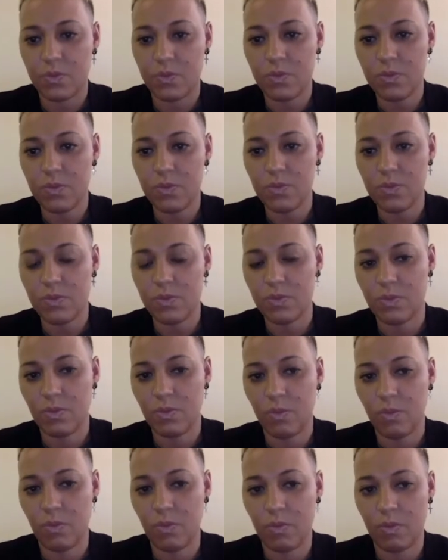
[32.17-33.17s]

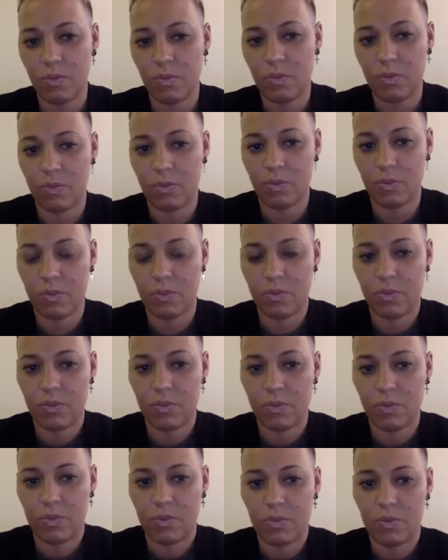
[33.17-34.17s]

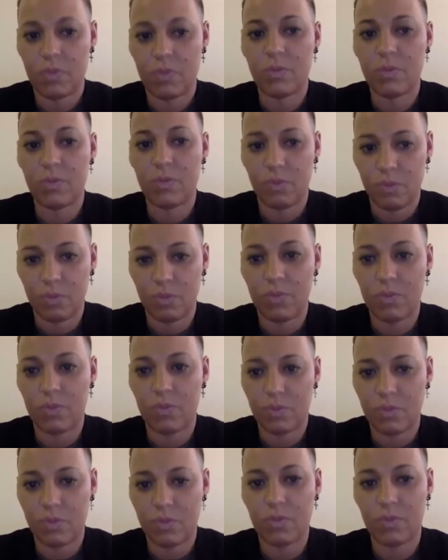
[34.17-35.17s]

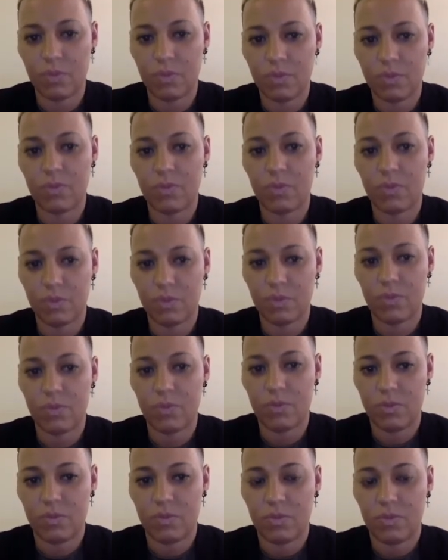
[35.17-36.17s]

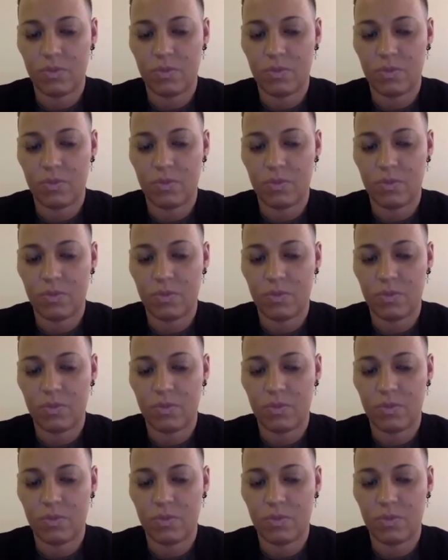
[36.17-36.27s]
[no speech]